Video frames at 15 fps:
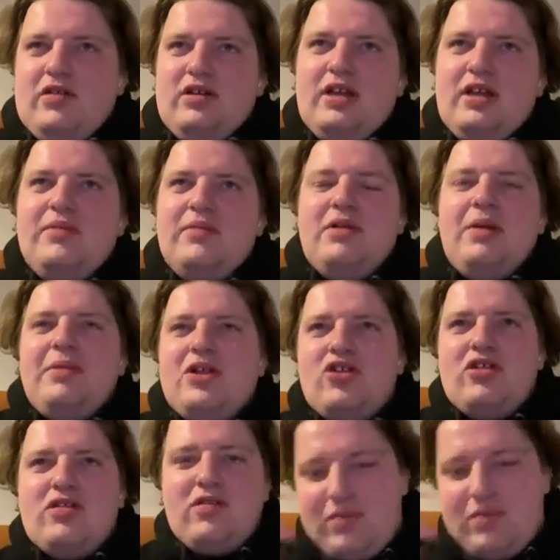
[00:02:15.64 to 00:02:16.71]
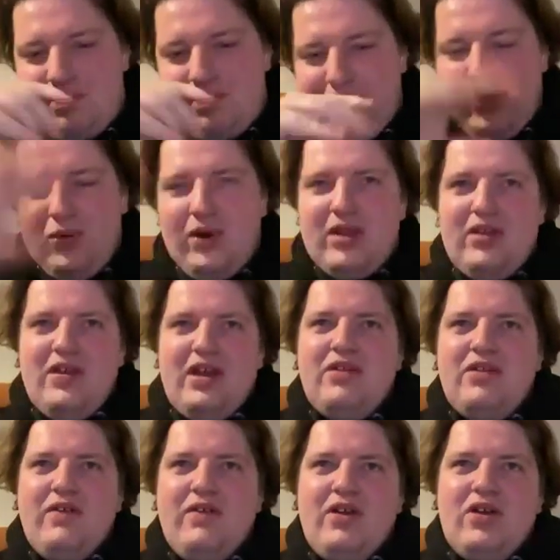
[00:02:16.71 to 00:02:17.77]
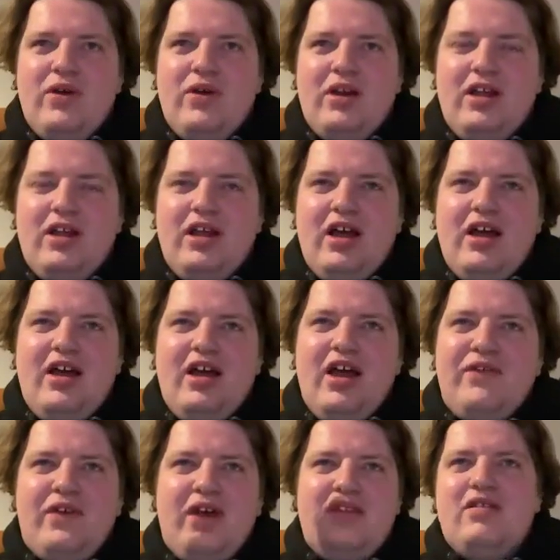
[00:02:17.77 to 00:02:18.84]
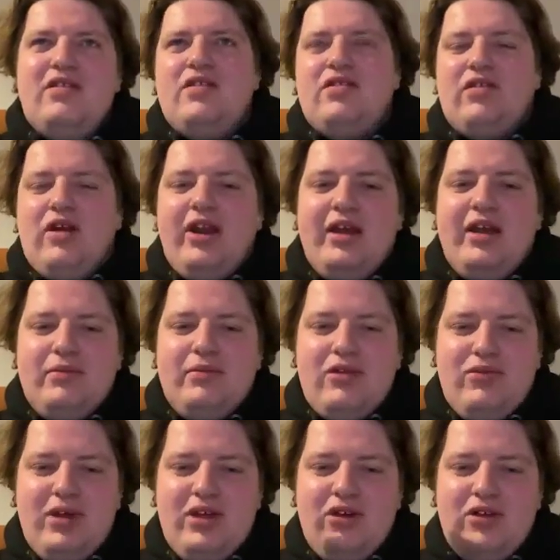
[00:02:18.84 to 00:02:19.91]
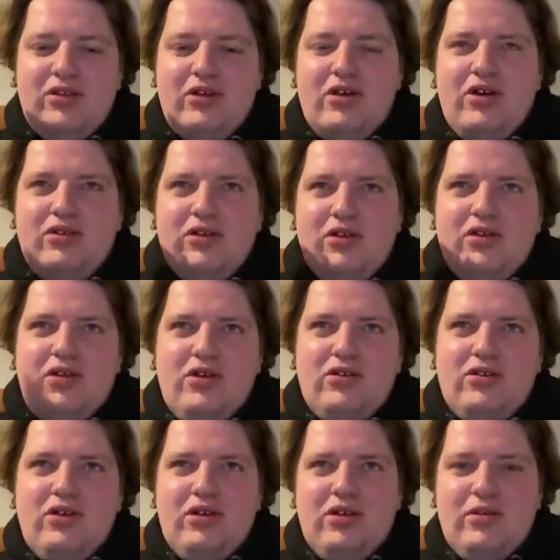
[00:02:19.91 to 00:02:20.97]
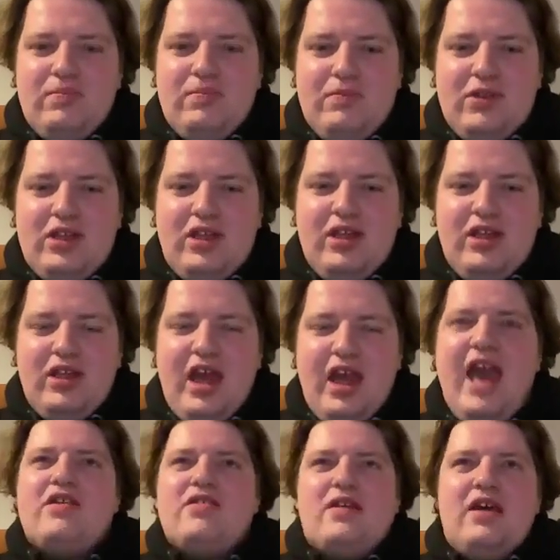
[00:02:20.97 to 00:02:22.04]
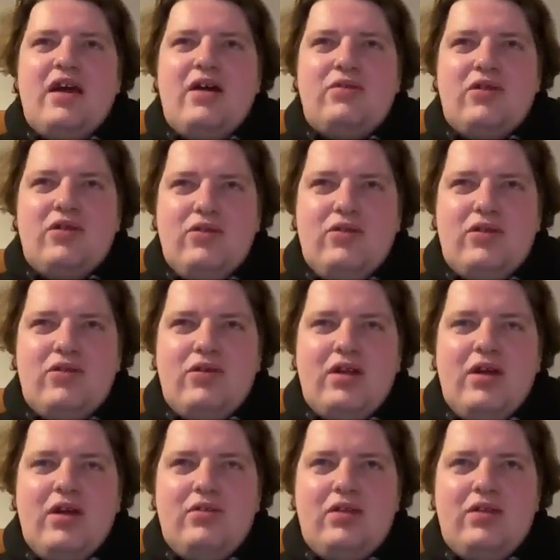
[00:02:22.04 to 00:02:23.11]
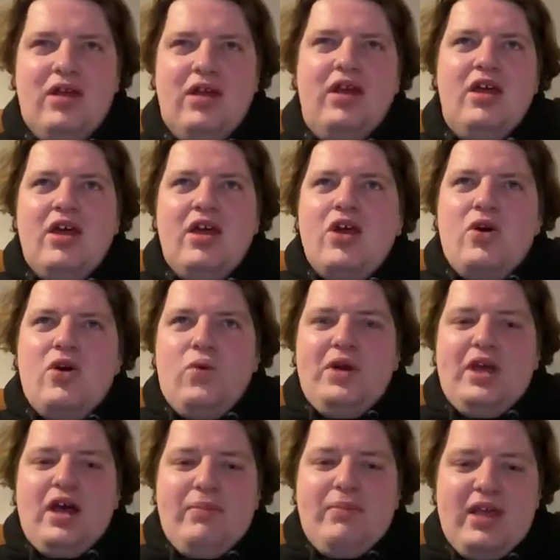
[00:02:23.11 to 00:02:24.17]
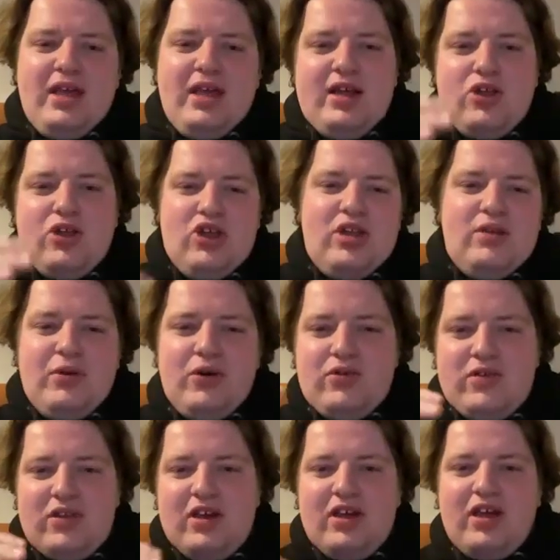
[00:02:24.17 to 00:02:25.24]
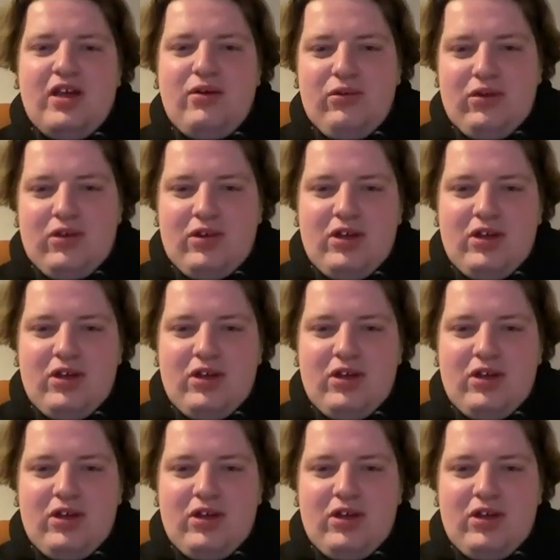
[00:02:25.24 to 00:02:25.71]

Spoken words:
me just put one thing out there very quickly. I've had to disclaim this week on the X account, the Twitter account, that we are merely a shitposting account.